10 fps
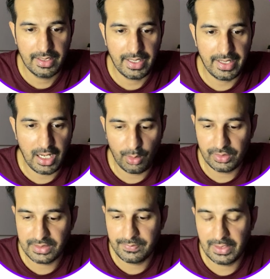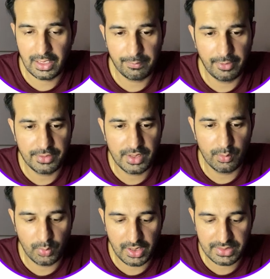And how this filter
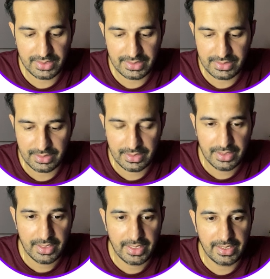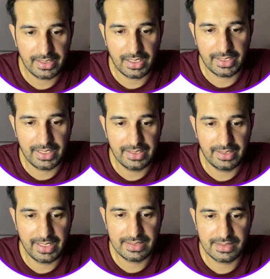function works is it again
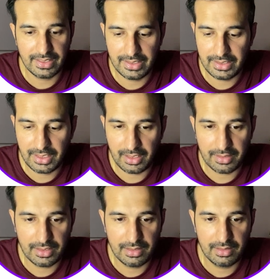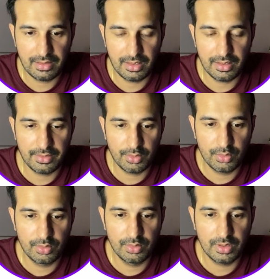takes an internal, uh, you
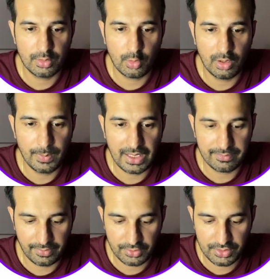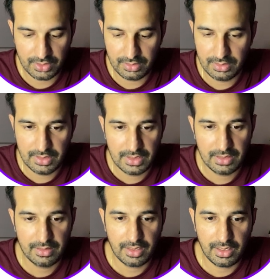know, a callback function,
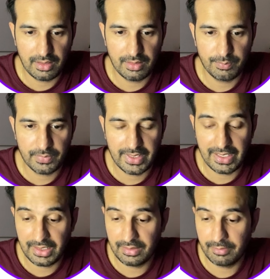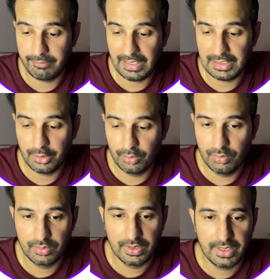uh, getting the value.
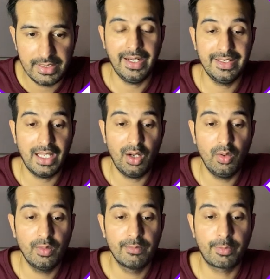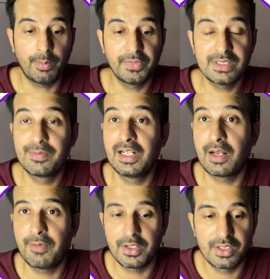And now from this filter
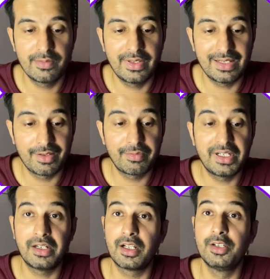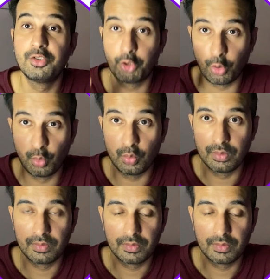function, whenever we return true,